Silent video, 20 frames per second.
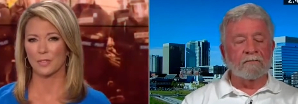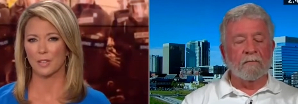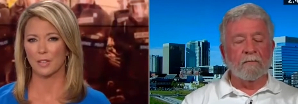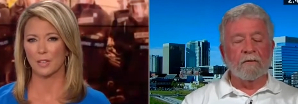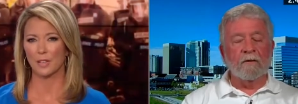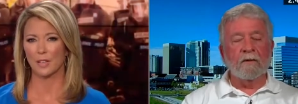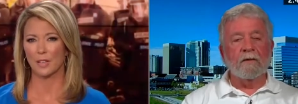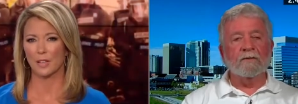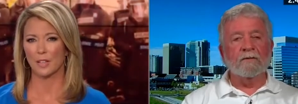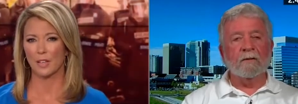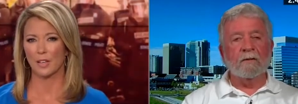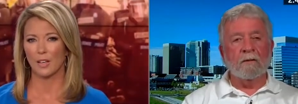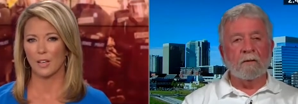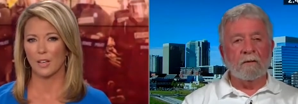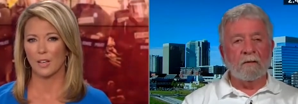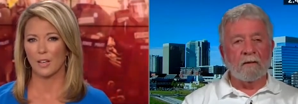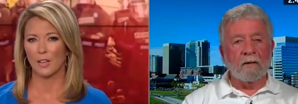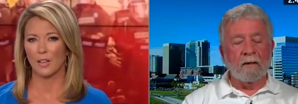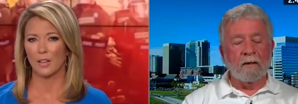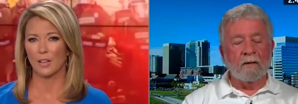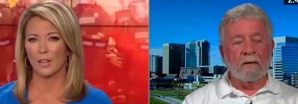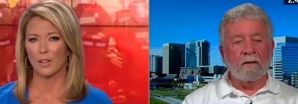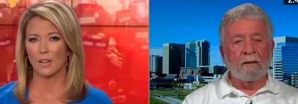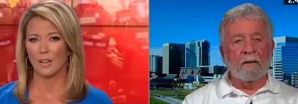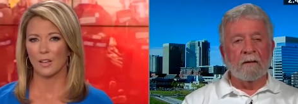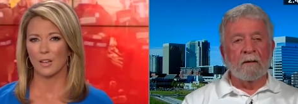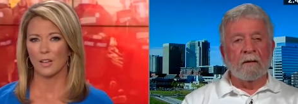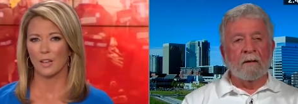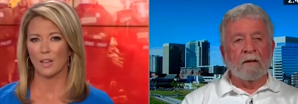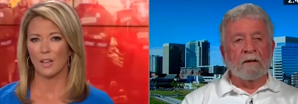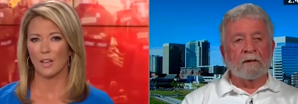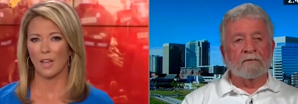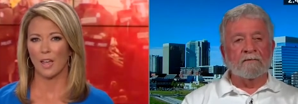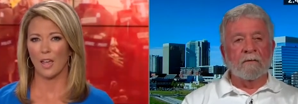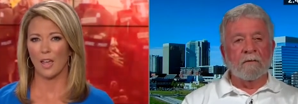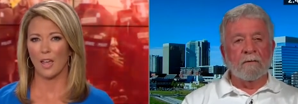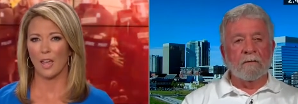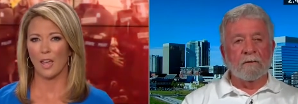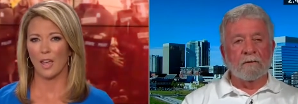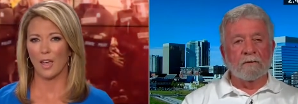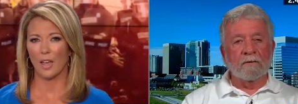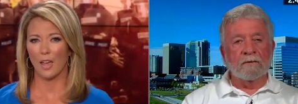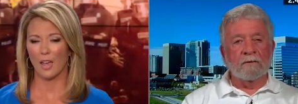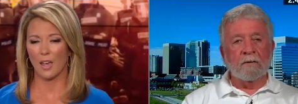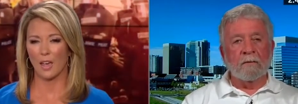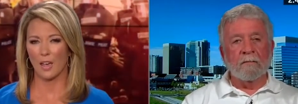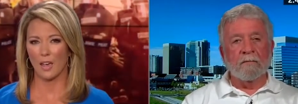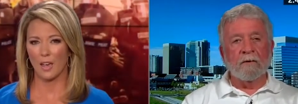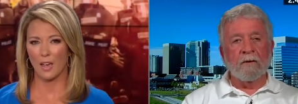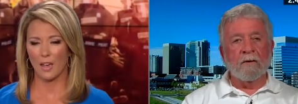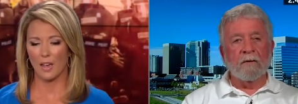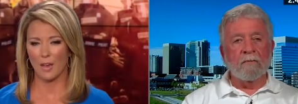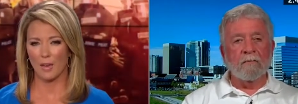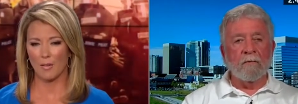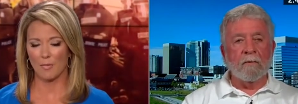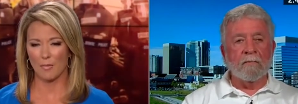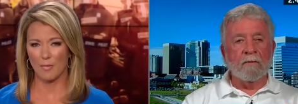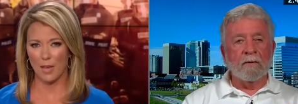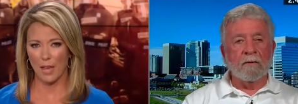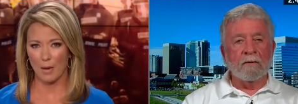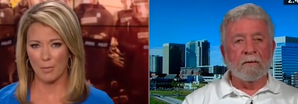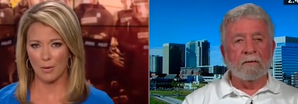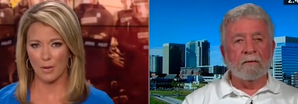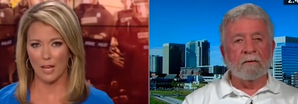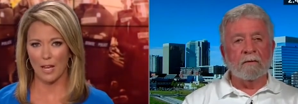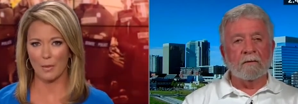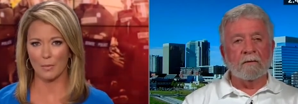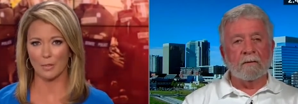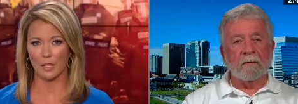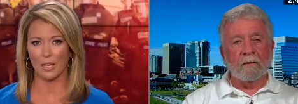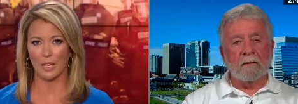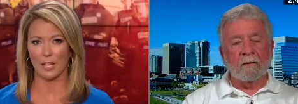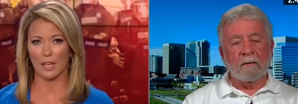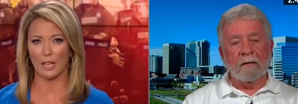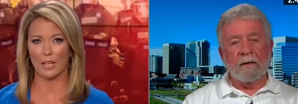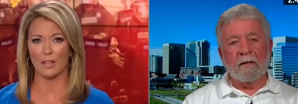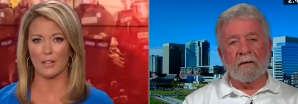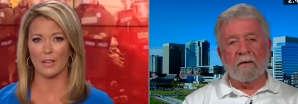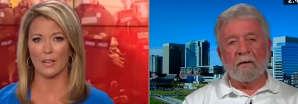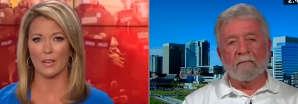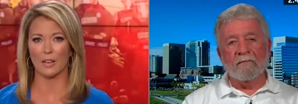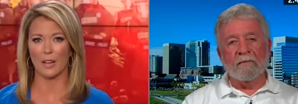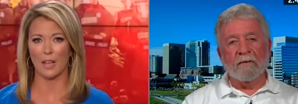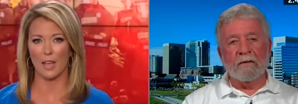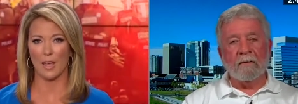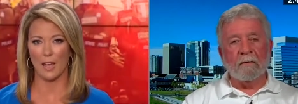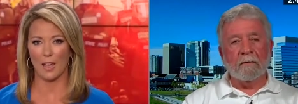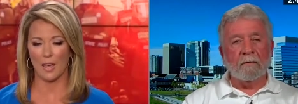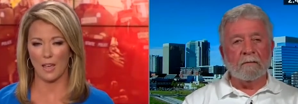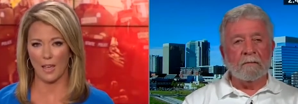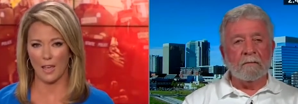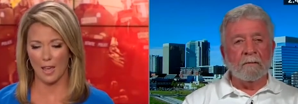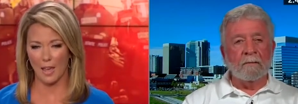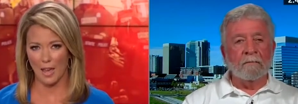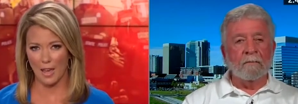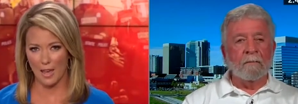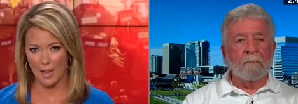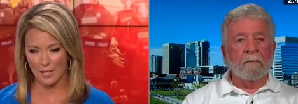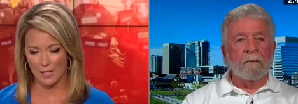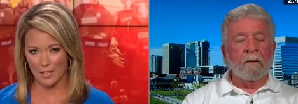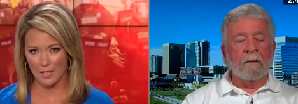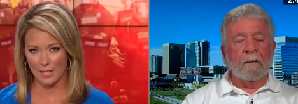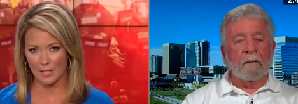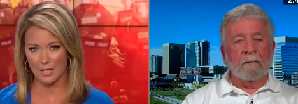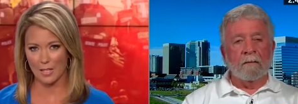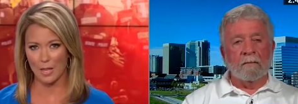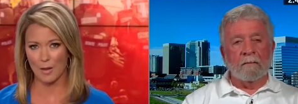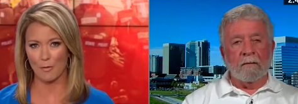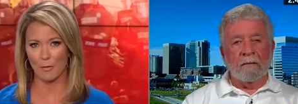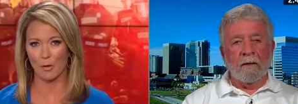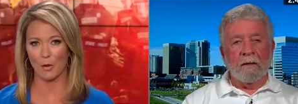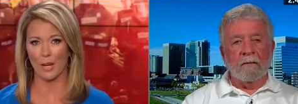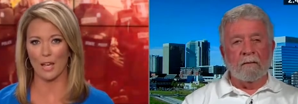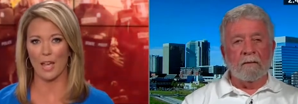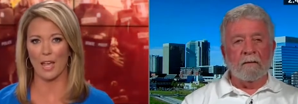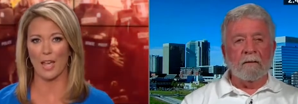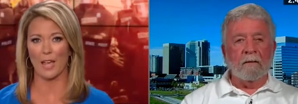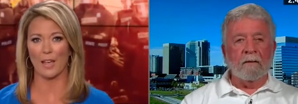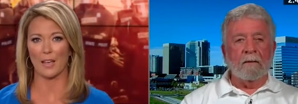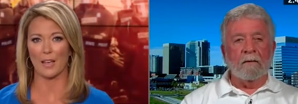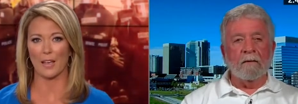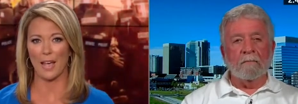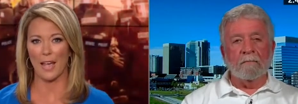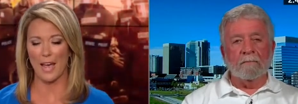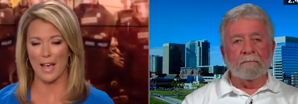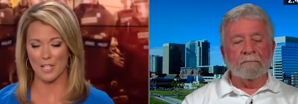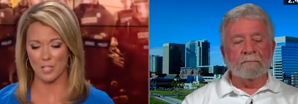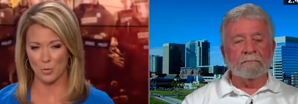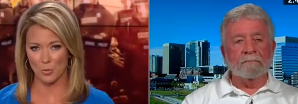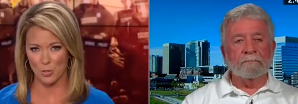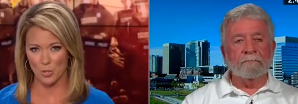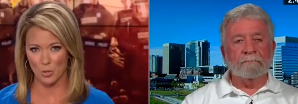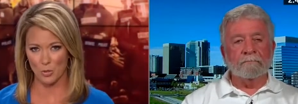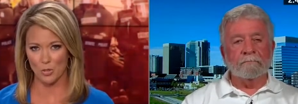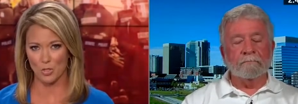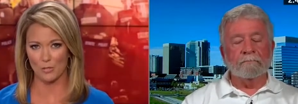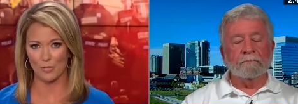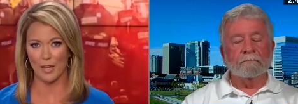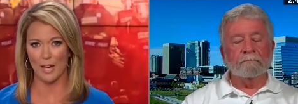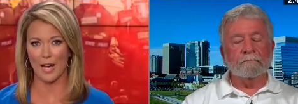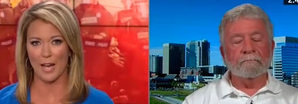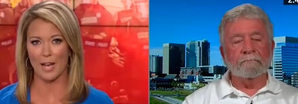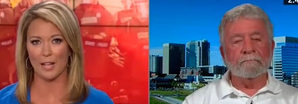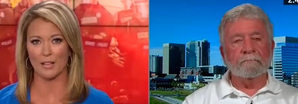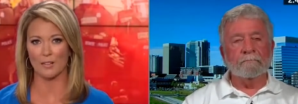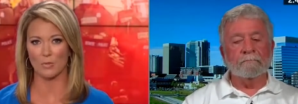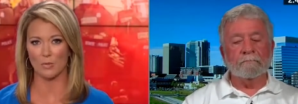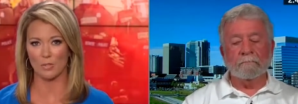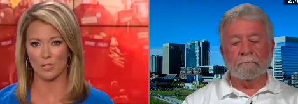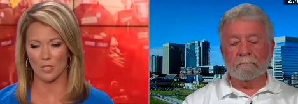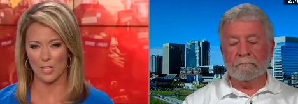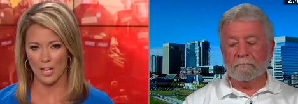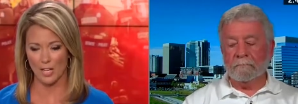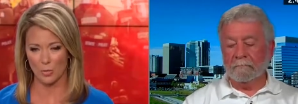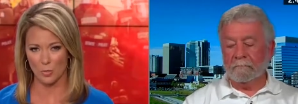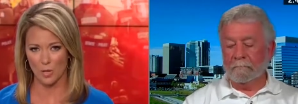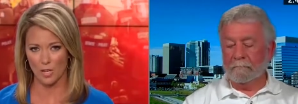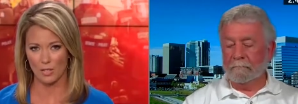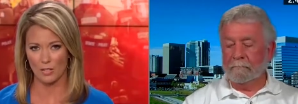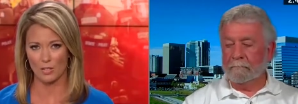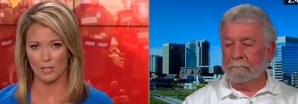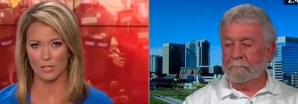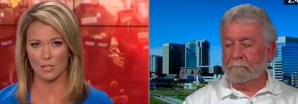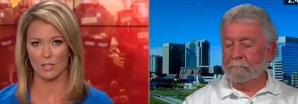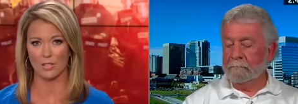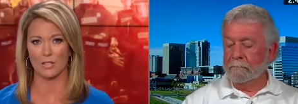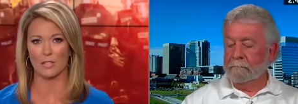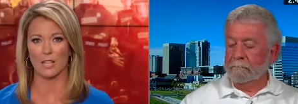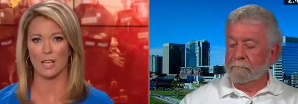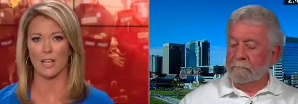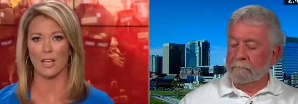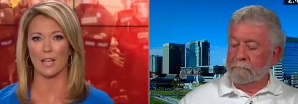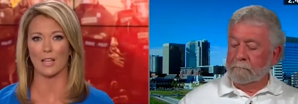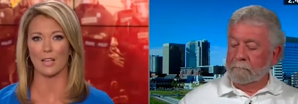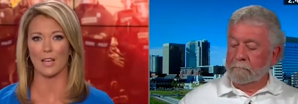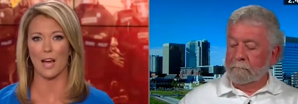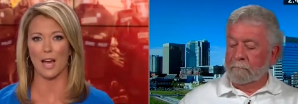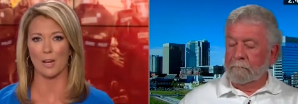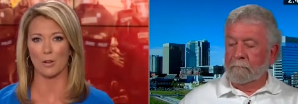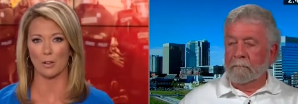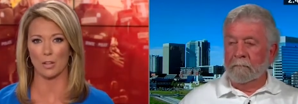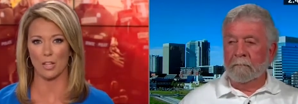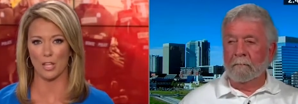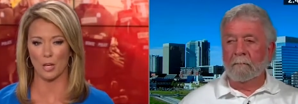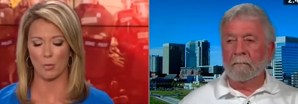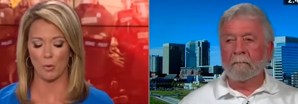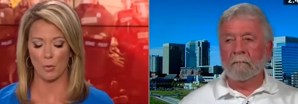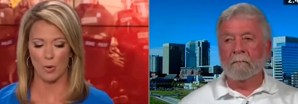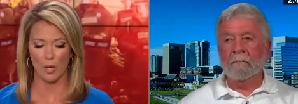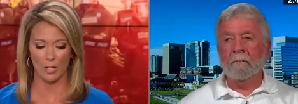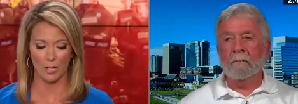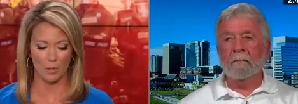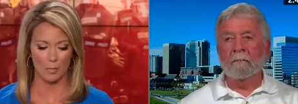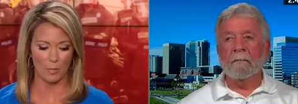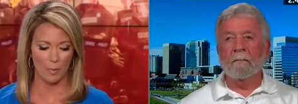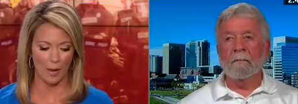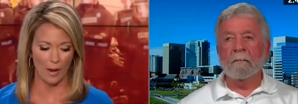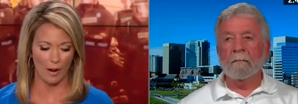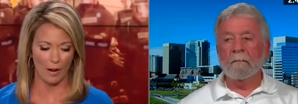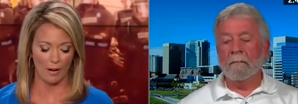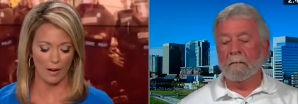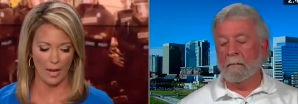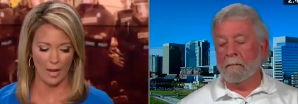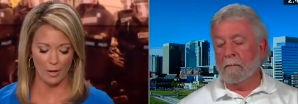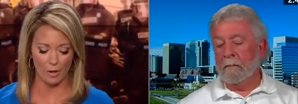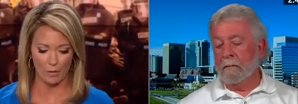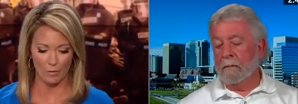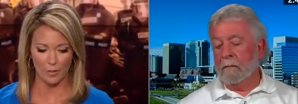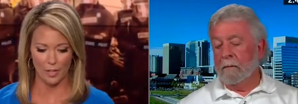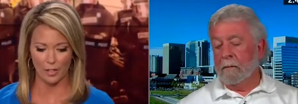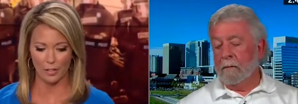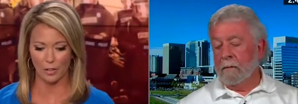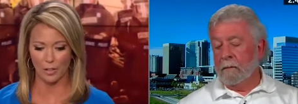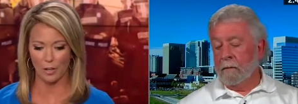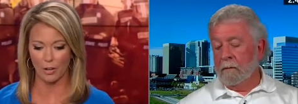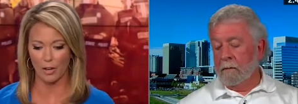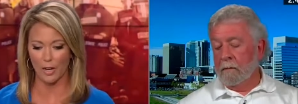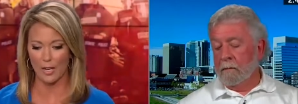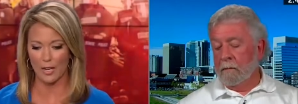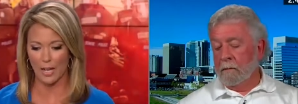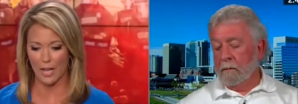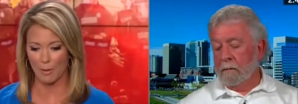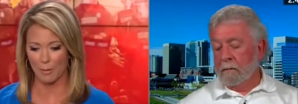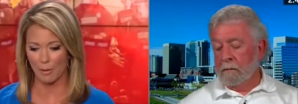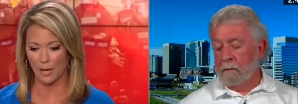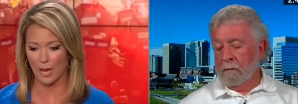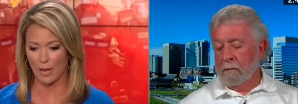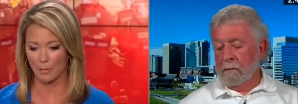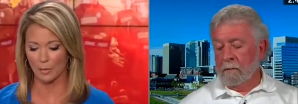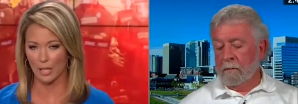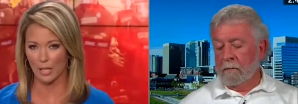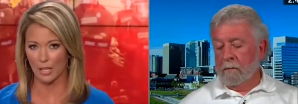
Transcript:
Speaker 1: very easy to look at. As far as comparing Robert E. Lee Abraham to uh, Lincoln, Adolf Hitler, anti-slavery.
Speaker 2: And, and as a result of that, states wanted to succeed. I don't think we want to compare Adolf Hitler and Abraham